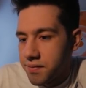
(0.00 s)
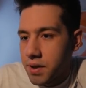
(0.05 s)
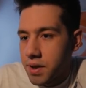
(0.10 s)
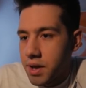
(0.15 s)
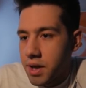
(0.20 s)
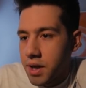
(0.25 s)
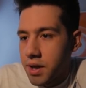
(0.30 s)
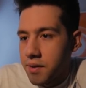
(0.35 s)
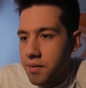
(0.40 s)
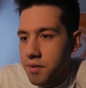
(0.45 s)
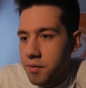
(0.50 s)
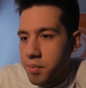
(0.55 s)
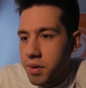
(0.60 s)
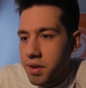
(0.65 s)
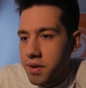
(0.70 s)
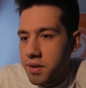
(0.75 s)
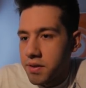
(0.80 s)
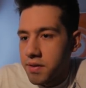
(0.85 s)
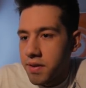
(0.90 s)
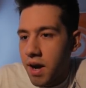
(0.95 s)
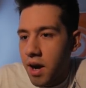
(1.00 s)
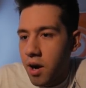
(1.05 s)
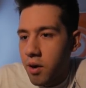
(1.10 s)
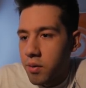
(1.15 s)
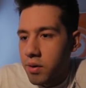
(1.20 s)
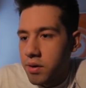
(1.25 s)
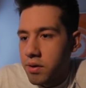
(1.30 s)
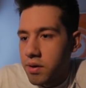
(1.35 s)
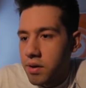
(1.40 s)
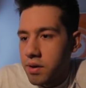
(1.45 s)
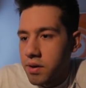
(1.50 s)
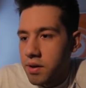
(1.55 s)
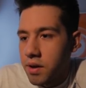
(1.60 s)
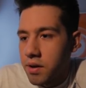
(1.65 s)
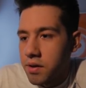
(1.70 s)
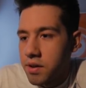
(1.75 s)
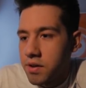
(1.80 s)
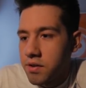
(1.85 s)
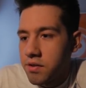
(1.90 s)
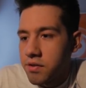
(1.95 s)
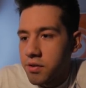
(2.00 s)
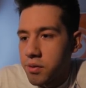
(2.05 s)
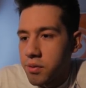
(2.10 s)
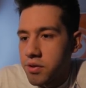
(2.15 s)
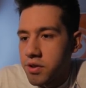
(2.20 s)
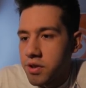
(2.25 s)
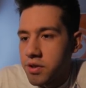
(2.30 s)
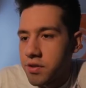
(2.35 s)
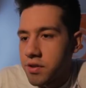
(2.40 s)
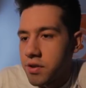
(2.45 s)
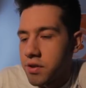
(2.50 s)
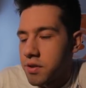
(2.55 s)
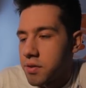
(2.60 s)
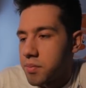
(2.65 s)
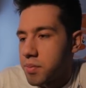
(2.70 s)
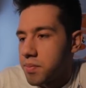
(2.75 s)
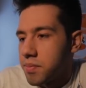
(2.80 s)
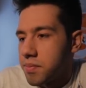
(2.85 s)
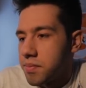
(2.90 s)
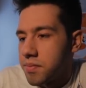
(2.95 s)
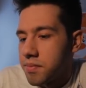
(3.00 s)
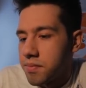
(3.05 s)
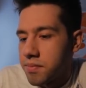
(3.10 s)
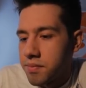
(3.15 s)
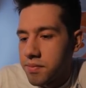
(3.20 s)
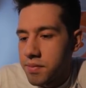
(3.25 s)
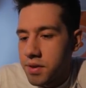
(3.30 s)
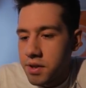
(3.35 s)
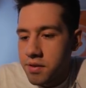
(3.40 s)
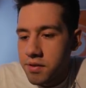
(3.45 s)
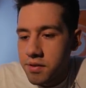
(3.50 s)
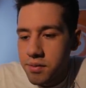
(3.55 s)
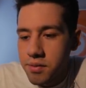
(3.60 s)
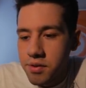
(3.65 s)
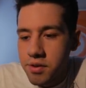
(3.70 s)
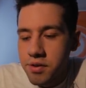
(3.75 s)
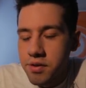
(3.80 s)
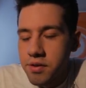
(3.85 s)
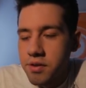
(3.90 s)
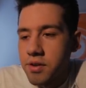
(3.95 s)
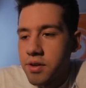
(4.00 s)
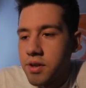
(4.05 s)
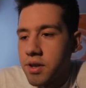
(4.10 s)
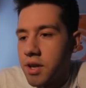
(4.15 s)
Okay, he's played the Tower. Are these soldiers? No, they're not soldiers.